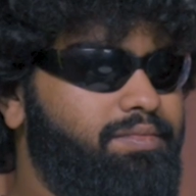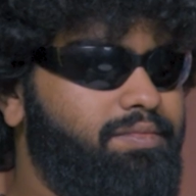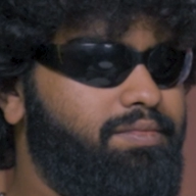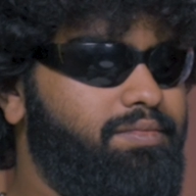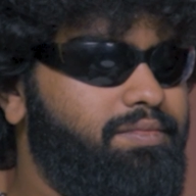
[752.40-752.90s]

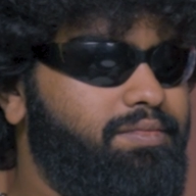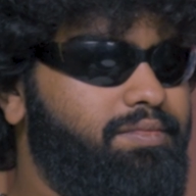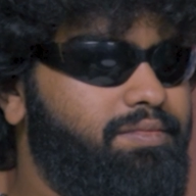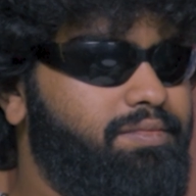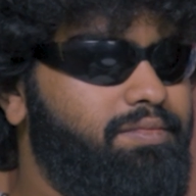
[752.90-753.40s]
Okay.
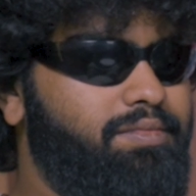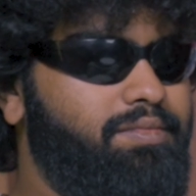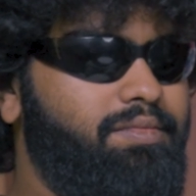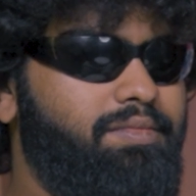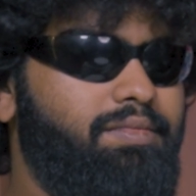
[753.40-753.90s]

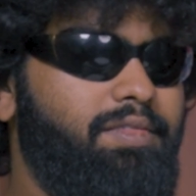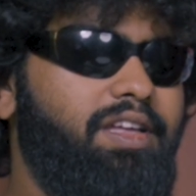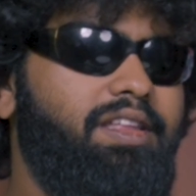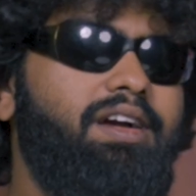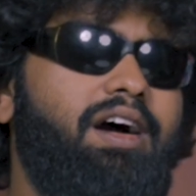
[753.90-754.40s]

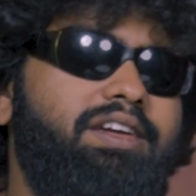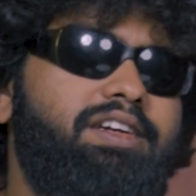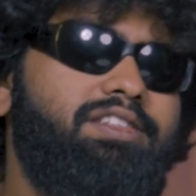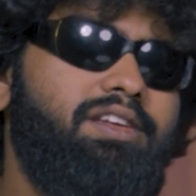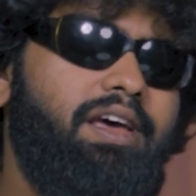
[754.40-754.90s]
I think Kanye
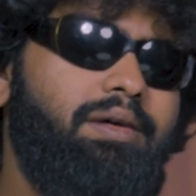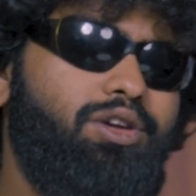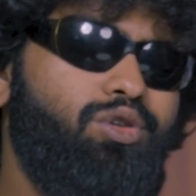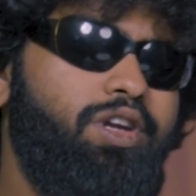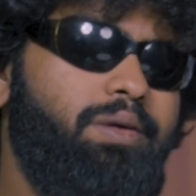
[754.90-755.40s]
is uh,
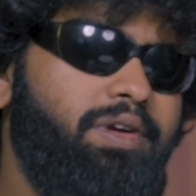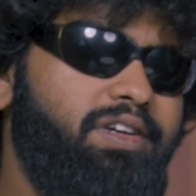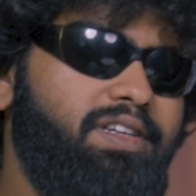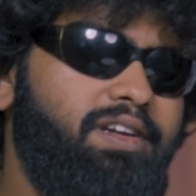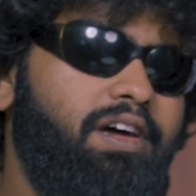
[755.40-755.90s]
truly
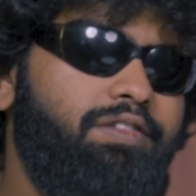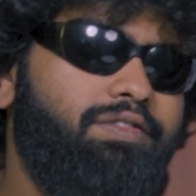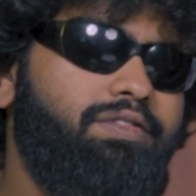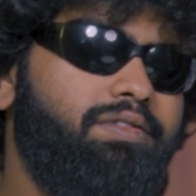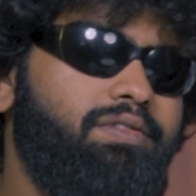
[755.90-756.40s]
embracing love.